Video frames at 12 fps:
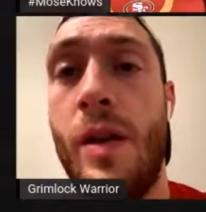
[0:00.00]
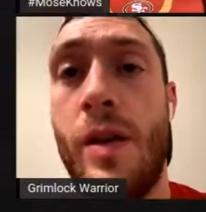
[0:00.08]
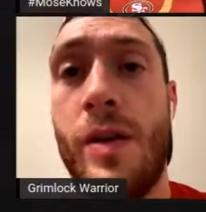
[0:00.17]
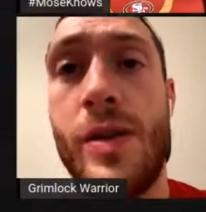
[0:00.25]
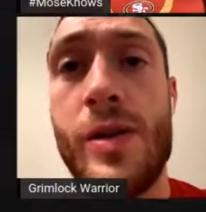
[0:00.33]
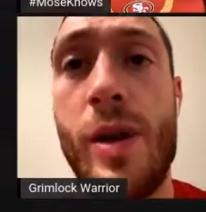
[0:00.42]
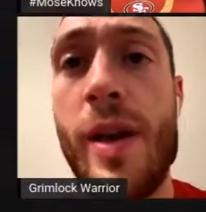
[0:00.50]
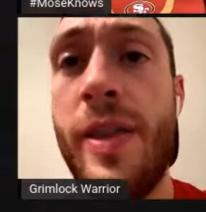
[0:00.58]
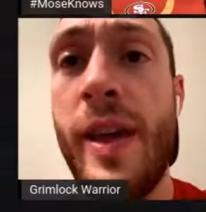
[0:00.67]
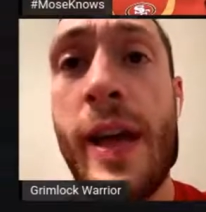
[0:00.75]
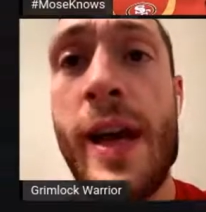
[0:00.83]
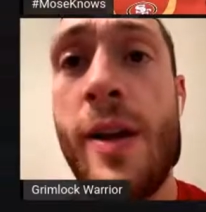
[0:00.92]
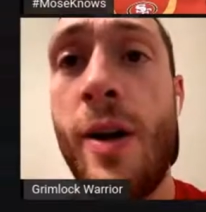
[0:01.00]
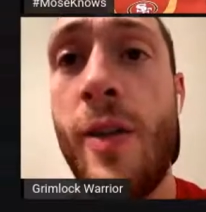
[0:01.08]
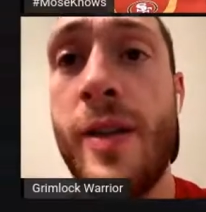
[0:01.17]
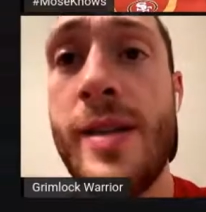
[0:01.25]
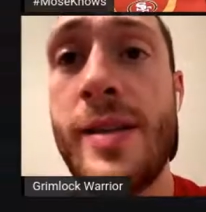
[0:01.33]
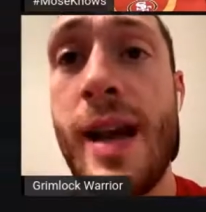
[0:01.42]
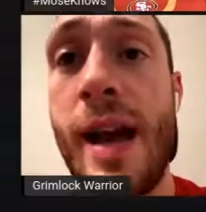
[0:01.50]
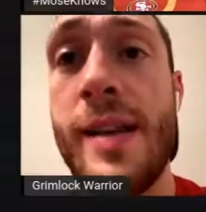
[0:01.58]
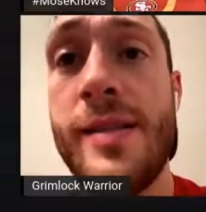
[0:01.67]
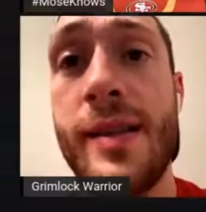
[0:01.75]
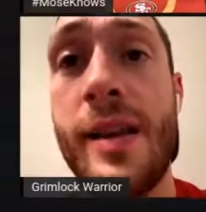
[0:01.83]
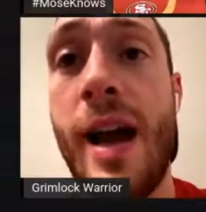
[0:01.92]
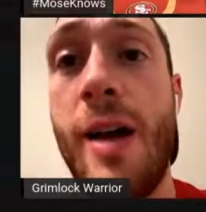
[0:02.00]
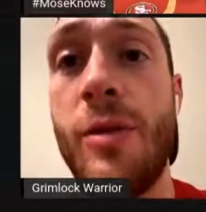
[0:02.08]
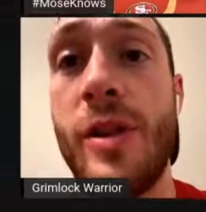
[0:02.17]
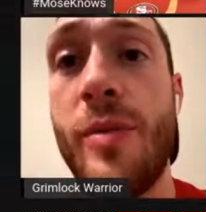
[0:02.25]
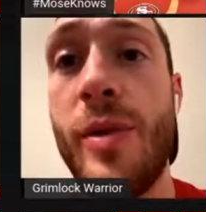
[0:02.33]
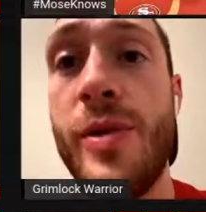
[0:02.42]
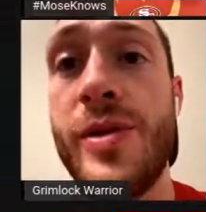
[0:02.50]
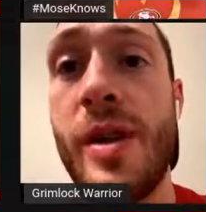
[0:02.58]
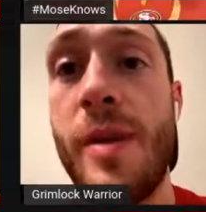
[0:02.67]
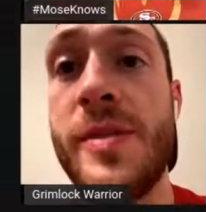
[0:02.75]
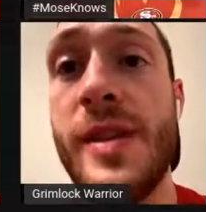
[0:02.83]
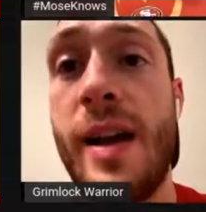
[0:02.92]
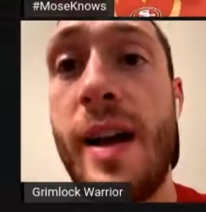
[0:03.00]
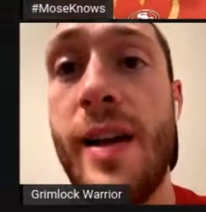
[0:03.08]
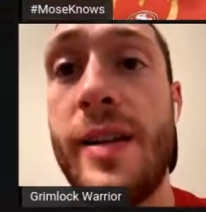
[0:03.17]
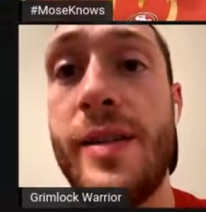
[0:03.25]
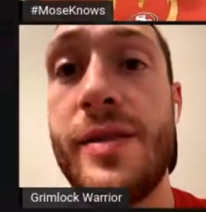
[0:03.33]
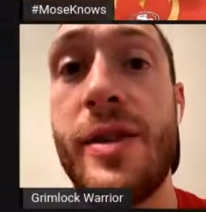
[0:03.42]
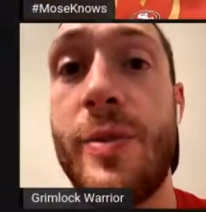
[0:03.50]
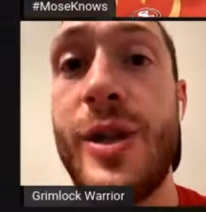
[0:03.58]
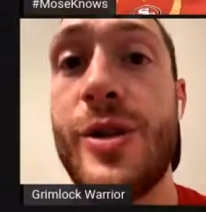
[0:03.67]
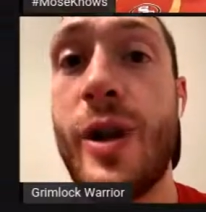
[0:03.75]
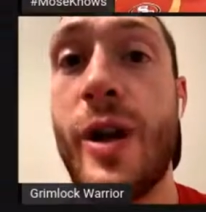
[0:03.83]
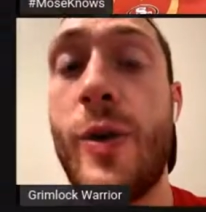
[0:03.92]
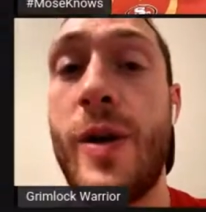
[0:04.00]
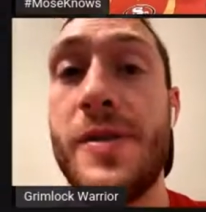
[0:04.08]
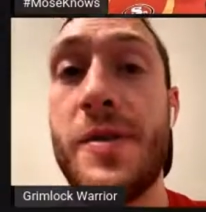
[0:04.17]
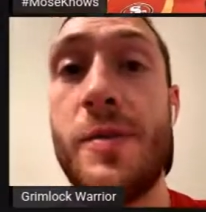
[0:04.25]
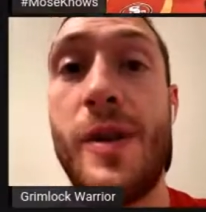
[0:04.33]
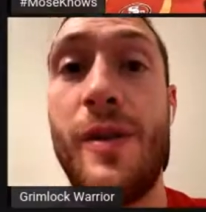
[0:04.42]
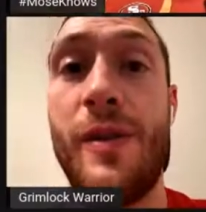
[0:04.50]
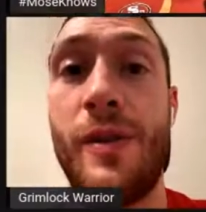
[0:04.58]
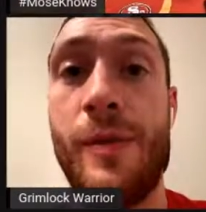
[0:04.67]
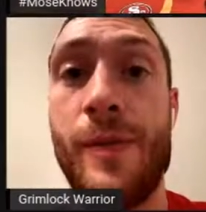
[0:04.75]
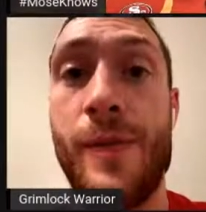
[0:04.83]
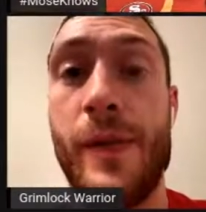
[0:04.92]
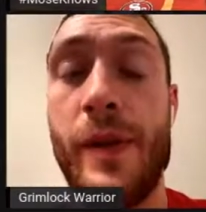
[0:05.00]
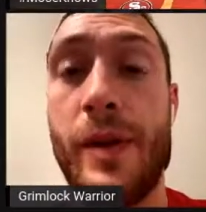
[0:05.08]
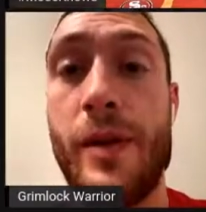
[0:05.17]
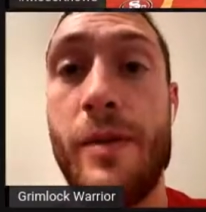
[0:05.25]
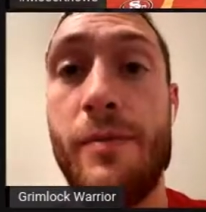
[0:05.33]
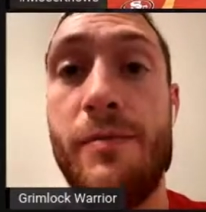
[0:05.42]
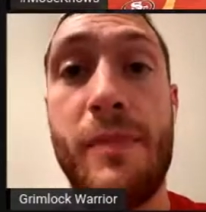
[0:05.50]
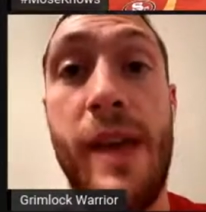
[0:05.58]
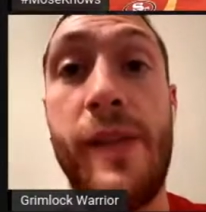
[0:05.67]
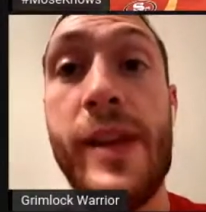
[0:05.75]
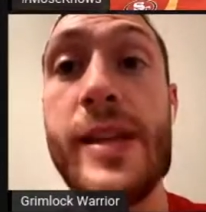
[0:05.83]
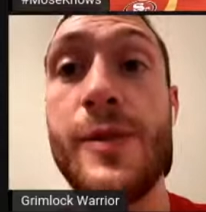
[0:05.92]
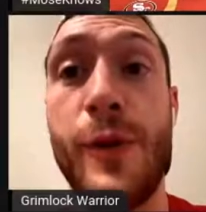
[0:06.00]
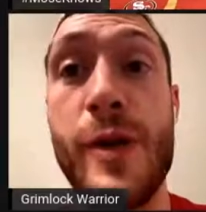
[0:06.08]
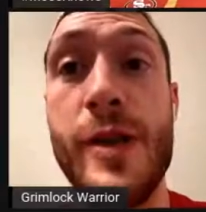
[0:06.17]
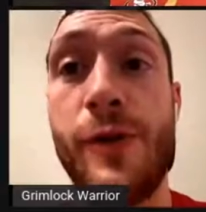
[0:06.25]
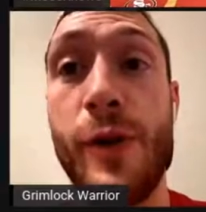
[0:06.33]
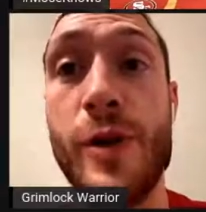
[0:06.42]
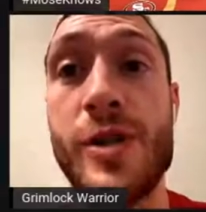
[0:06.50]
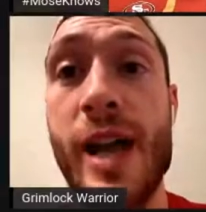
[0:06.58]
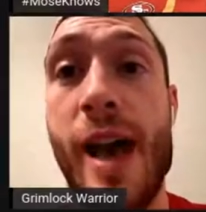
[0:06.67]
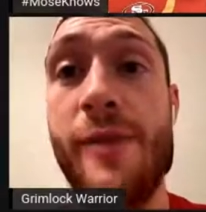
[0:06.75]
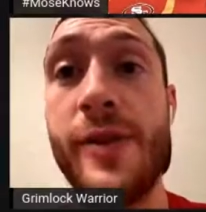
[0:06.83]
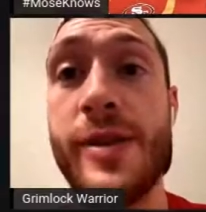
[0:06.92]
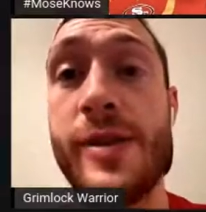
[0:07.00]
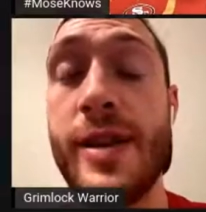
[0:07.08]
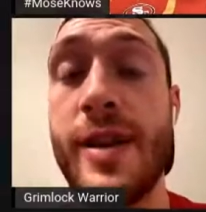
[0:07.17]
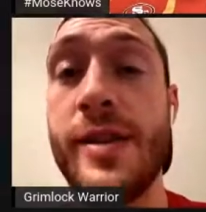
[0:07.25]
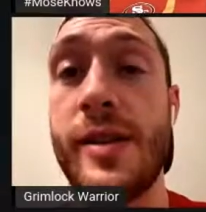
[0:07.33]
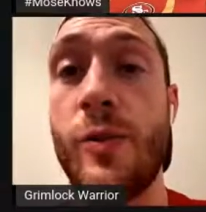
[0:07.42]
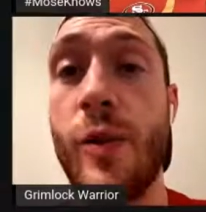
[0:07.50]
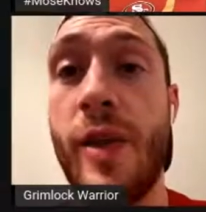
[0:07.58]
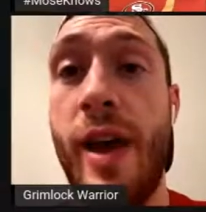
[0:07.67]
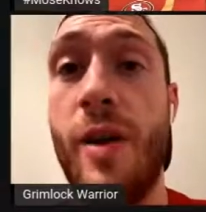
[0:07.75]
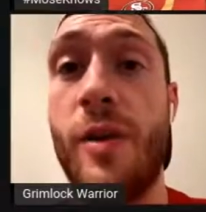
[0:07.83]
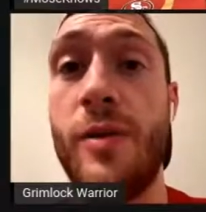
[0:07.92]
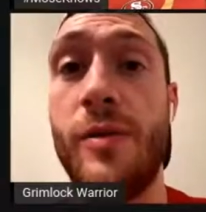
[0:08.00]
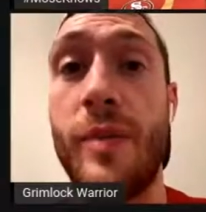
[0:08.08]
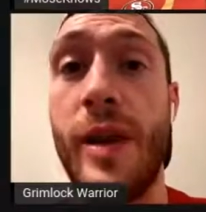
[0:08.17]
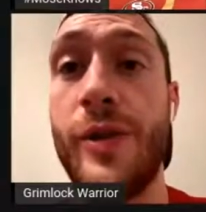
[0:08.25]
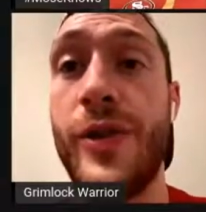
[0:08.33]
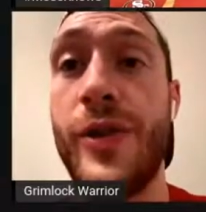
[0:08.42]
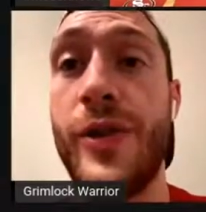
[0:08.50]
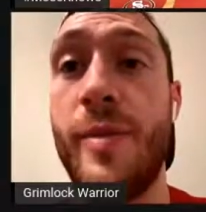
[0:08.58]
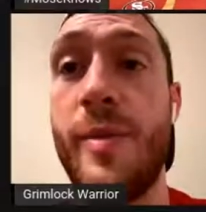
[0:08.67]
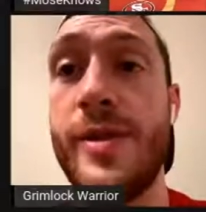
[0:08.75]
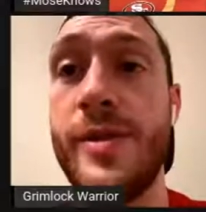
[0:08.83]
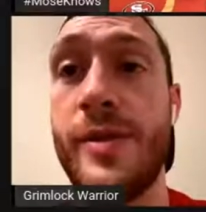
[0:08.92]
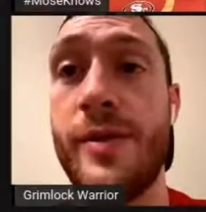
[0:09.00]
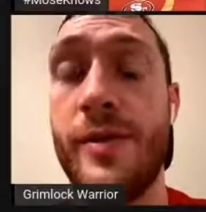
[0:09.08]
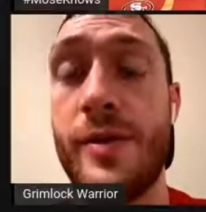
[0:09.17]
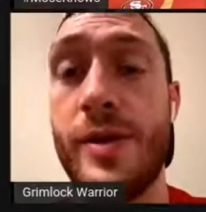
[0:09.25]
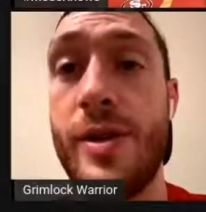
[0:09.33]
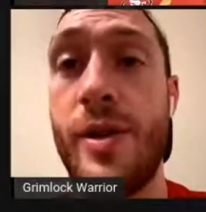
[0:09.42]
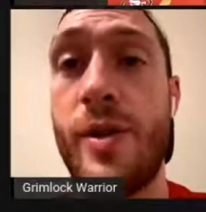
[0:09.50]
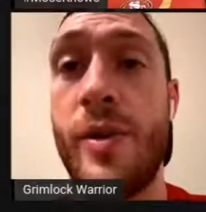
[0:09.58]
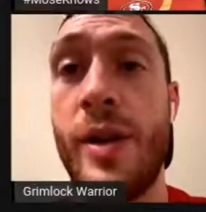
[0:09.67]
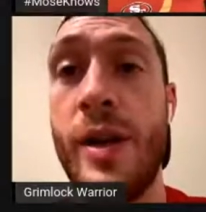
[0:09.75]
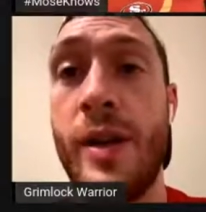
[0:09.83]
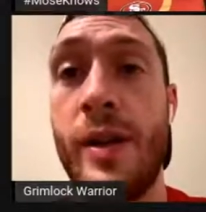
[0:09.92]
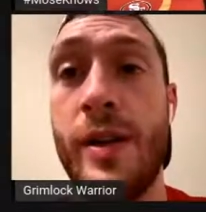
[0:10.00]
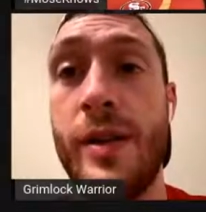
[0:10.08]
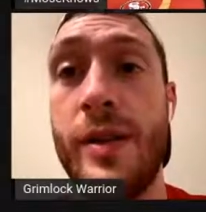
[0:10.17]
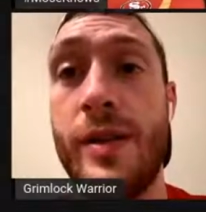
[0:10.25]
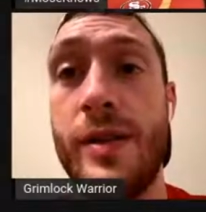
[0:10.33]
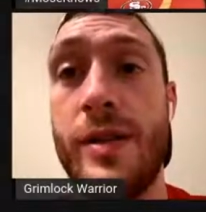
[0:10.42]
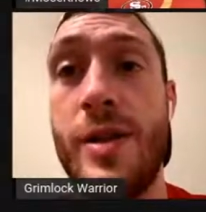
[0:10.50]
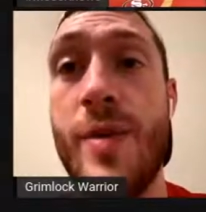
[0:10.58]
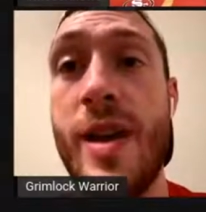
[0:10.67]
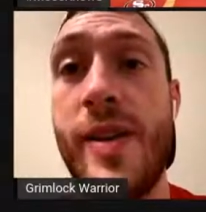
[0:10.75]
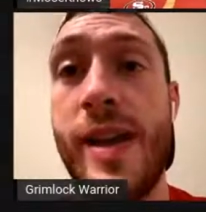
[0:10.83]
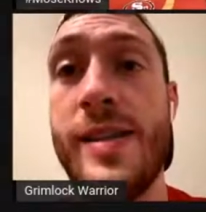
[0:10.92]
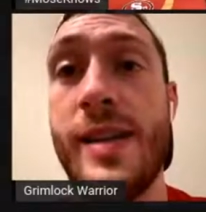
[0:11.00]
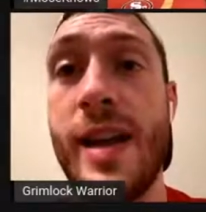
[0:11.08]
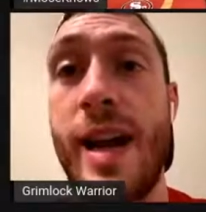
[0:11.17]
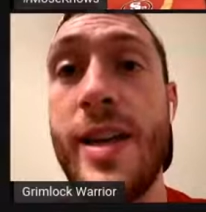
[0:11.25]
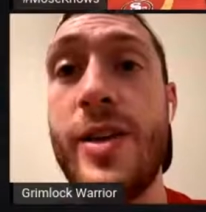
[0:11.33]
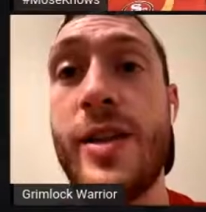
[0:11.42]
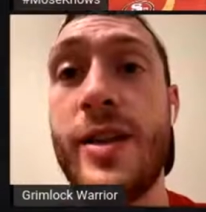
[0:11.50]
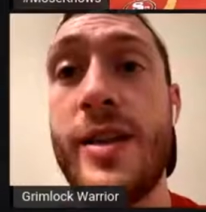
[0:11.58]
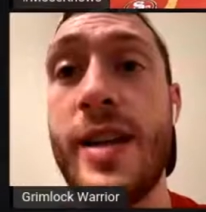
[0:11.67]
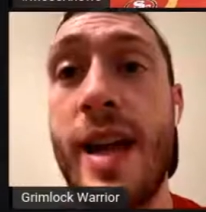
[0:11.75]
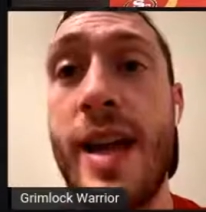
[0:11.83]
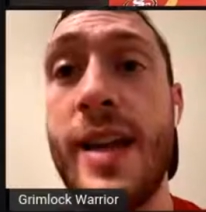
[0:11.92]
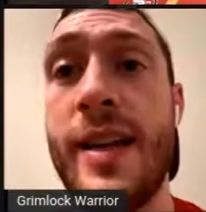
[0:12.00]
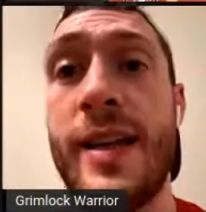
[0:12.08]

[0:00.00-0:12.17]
So I think out of all these guys, the guy with the most upside is going to be Treikwan Smith, at least for this first half of the season without Michael Thomas. So to me, that's a guy you can take.